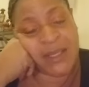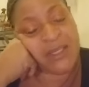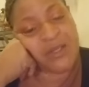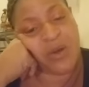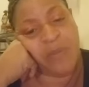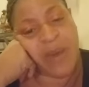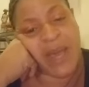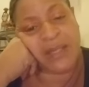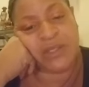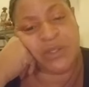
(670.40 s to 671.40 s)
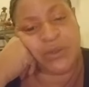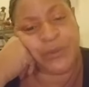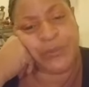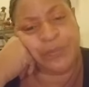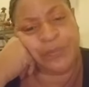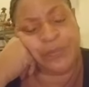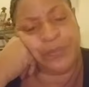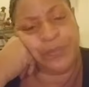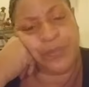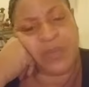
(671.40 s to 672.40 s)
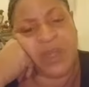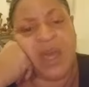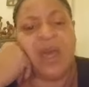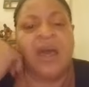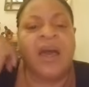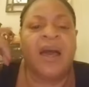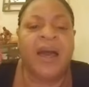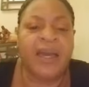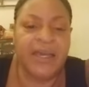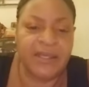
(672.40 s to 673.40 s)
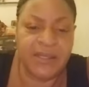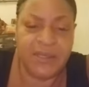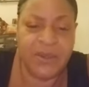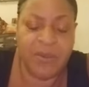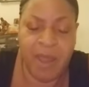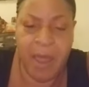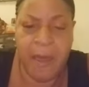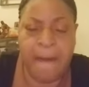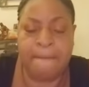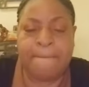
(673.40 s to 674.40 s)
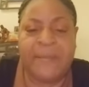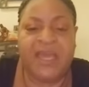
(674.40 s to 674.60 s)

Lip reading: let's go back to Instagram,